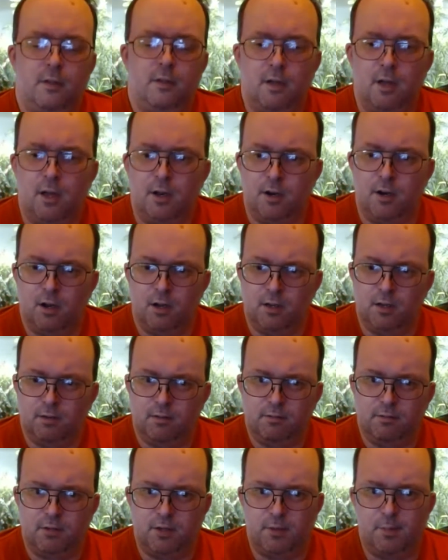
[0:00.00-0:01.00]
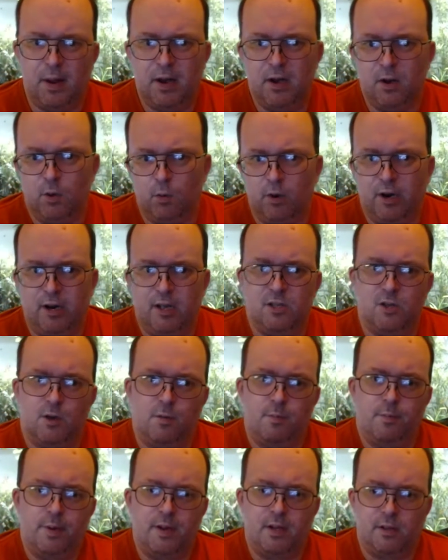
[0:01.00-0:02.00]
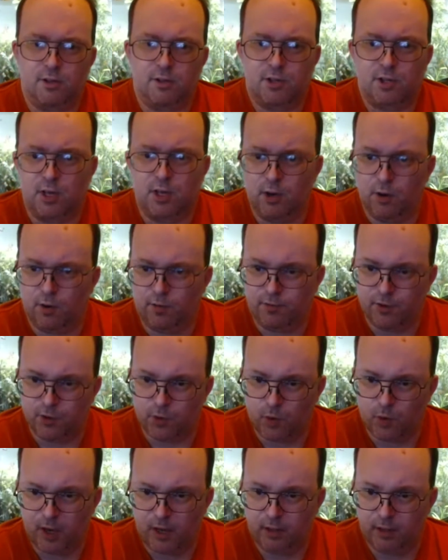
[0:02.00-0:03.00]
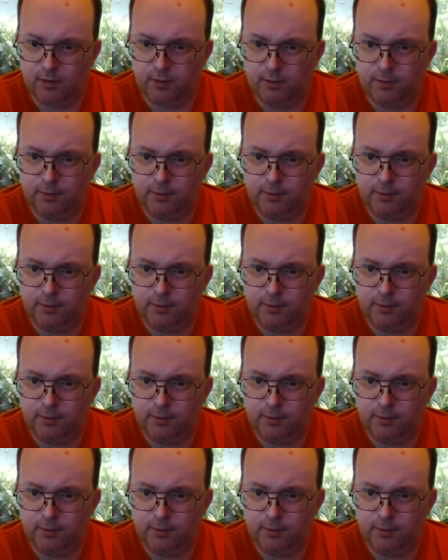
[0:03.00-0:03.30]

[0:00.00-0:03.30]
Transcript: And I'll, depending on what it is, I'll peel the skin off as well.